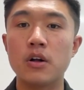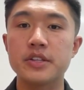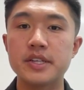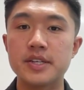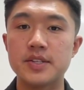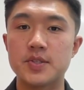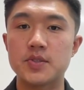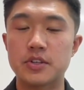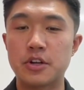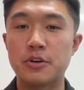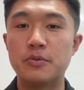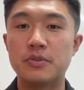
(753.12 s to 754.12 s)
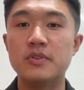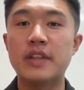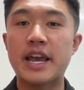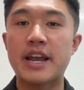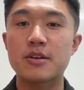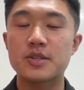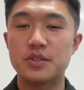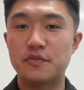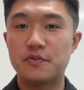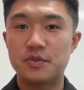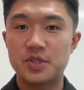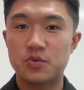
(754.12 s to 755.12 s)
these, layers
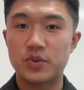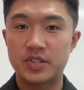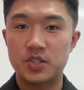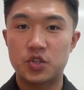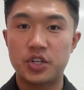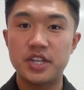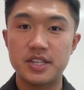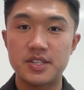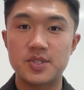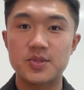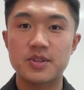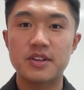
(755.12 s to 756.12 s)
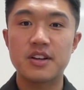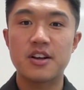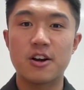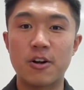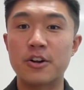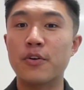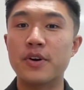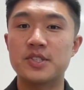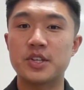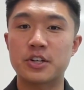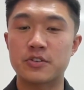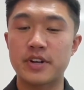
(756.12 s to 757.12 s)
of Swiss cheese are going
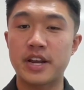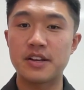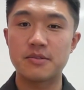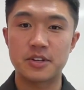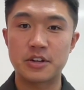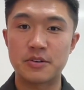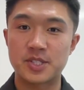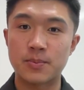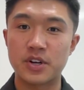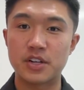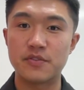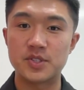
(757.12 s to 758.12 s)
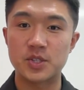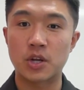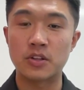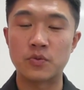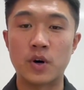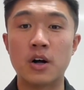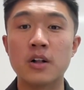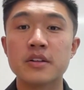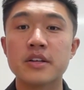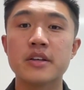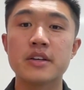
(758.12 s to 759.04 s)
to create, somewhat of a solid wall.